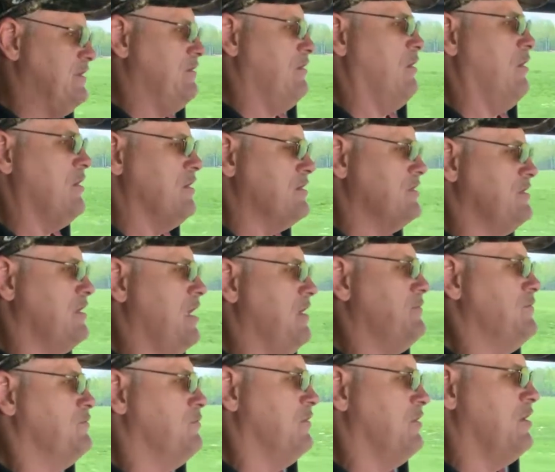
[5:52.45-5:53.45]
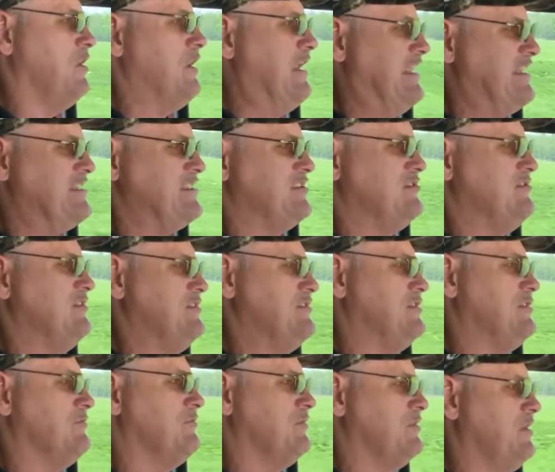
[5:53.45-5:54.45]
There are times where as soon
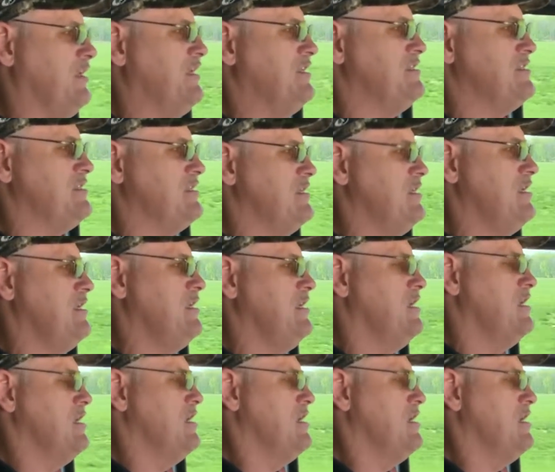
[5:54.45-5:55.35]
as you release the